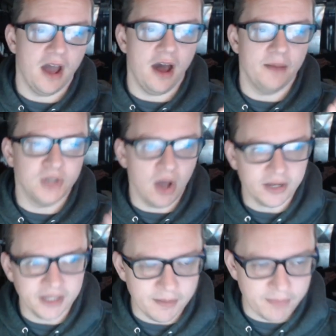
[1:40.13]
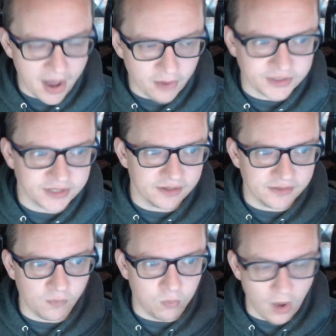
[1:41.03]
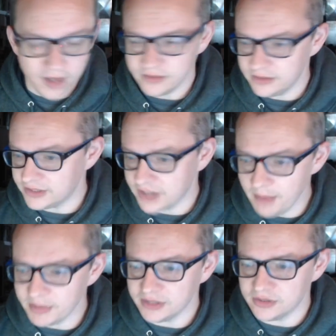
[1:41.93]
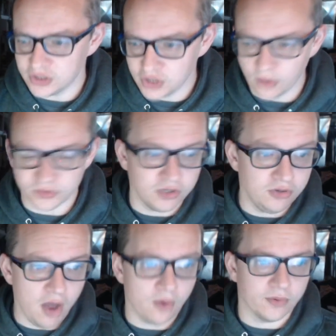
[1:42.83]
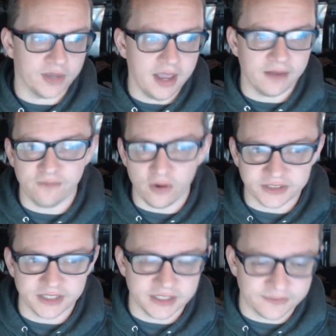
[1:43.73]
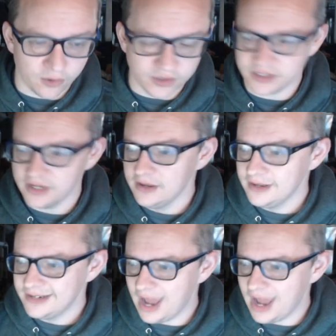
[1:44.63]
Talking about what is coming to the show, so you know, okay? And first things first, now